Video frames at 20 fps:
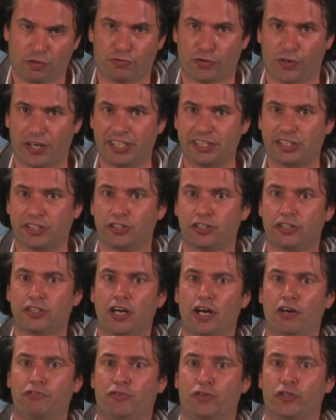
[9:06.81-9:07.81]
For
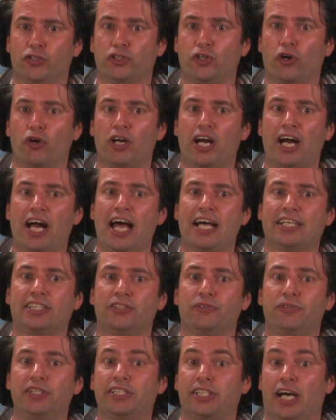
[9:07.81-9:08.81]
instance, First Solar
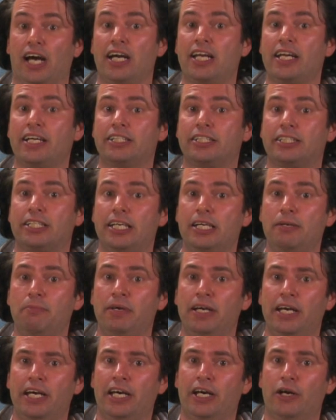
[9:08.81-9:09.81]
has a recycling
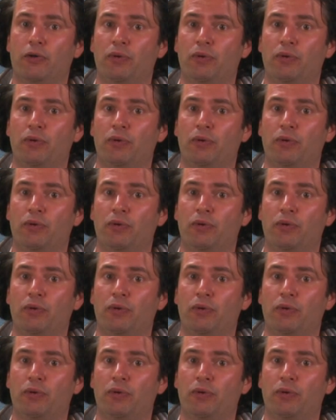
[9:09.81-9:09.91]
scheme